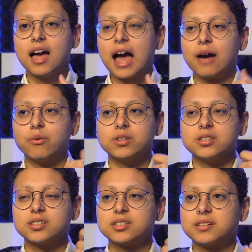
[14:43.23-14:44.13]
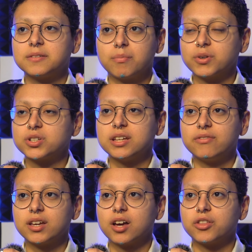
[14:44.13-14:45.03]
I was
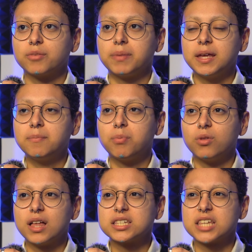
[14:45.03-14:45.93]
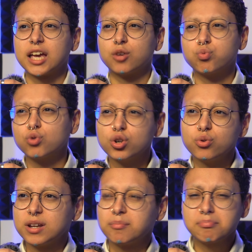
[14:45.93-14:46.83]
perceiving other people as, like,
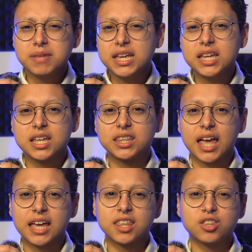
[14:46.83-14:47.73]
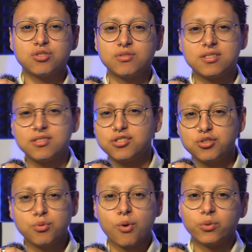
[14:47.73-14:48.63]
rude and mean and, like,
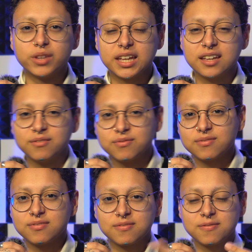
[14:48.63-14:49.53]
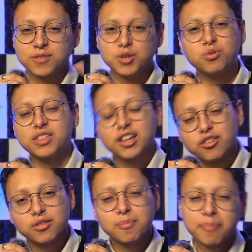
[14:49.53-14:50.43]
you think
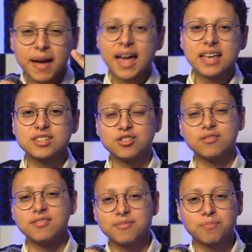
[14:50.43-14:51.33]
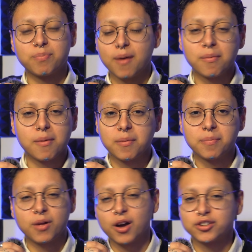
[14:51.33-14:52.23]
you're the best and blah, blah, blah,
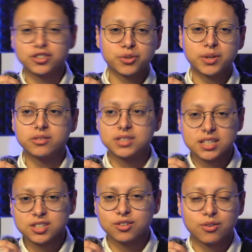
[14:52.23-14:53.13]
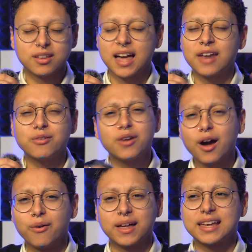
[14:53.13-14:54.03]
blah. You're so egotistical. I don't
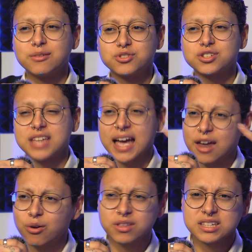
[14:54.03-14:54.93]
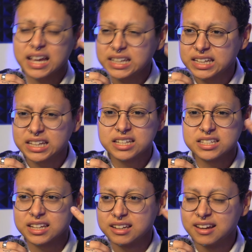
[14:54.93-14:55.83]
know. Like, it was just, I had all these ideas
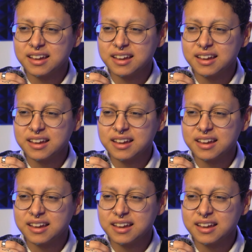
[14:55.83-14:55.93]
and